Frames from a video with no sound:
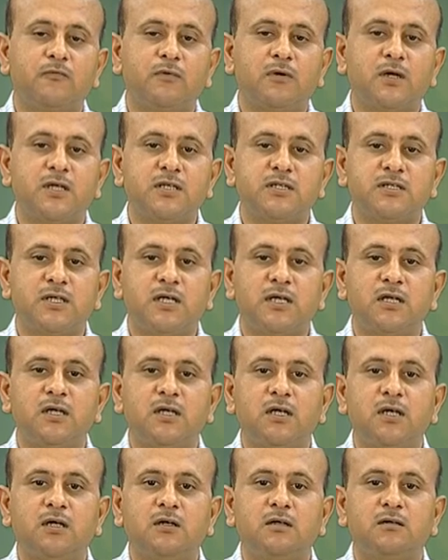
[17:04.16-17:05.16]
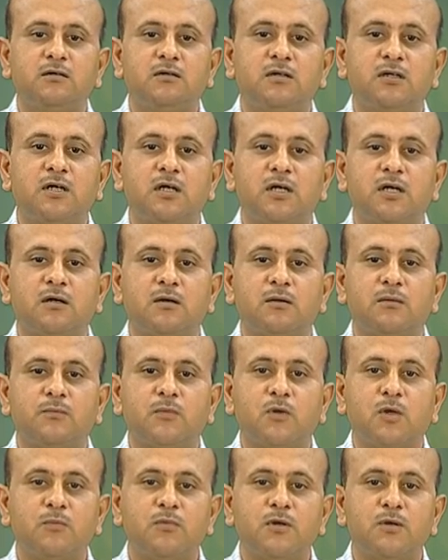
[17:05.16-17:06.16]
I said there are
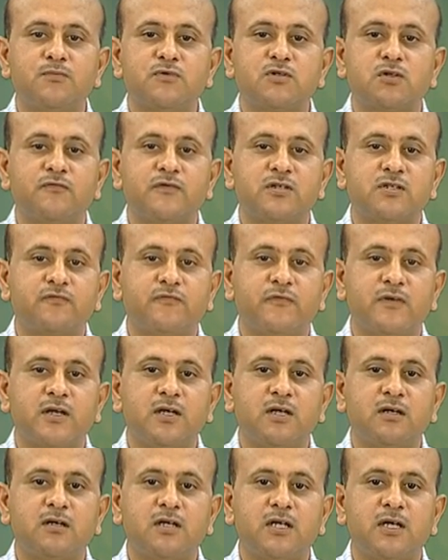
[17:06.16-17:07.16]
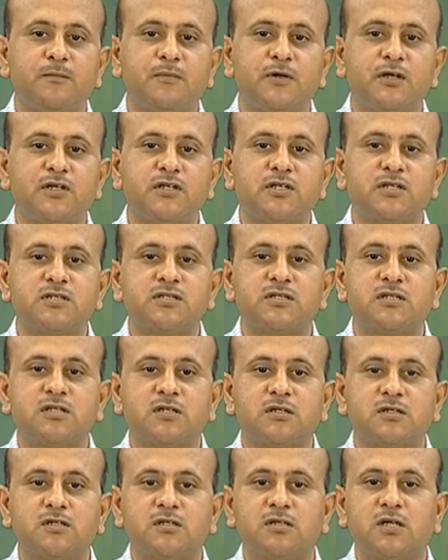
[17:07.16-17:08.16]
problems of spherical aberrations and
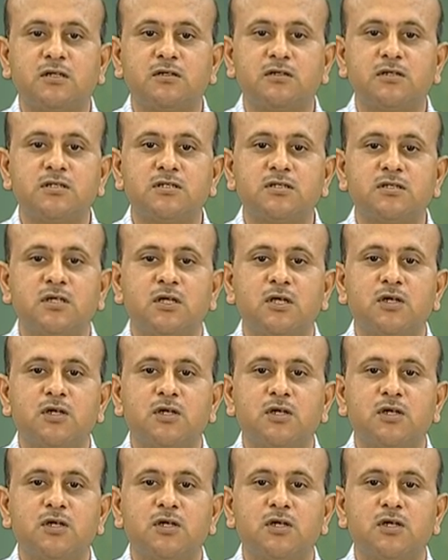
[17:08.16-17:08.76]
other others.